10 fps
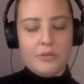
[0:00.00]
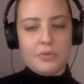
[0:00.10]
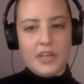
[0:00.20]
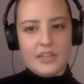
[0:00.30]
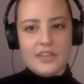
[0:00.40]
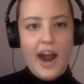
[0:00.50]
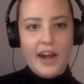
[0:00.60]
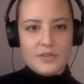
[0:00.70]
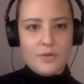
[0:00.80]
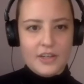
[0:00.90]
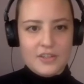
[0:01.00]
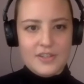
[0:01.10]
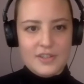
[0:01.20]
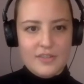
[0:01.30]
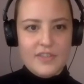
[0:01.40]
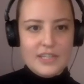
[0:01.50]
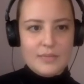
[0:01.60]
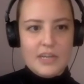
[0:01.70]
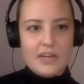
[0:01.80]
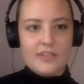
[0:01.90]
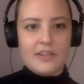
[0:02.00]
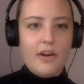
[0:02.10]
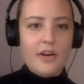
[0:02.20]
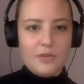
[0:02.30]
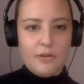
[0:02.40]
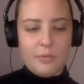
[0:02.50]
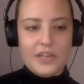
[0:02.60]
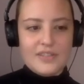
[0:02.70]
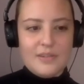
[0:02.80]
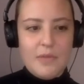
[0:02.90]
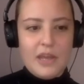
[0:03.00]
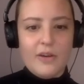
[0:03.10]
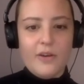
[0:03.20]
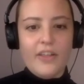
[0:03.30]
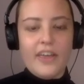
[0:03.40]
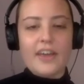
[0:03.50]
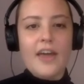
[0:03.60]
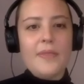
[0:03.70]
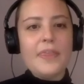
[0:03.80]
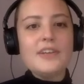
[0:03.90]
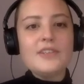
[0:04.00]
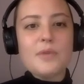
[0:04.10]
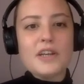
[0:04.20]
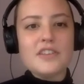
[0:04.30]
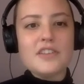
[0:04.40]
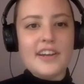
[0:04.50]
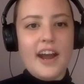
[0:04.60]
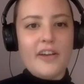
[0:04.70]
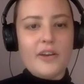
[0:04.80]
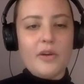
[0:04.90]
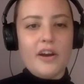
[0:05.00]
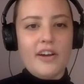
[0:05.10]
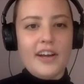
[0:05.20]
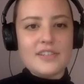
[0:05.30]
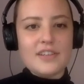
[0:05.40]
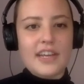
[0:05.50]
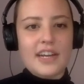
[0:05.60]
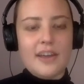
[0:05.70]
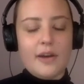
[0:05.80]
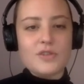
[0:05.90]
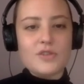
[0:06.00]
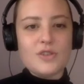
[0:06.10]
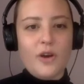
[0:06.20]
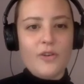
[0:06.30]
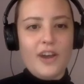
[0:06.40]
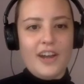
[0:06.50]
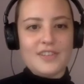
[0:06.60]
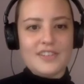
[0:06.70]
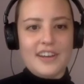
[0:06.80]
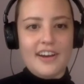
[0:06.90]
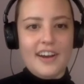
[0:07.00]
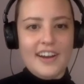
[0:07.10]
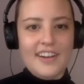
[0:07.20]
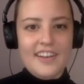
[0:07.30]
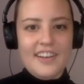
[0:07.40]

a place to ask questions of these speakers and also a place to mingle. Like especially now that we're all isolated, that was so necessary.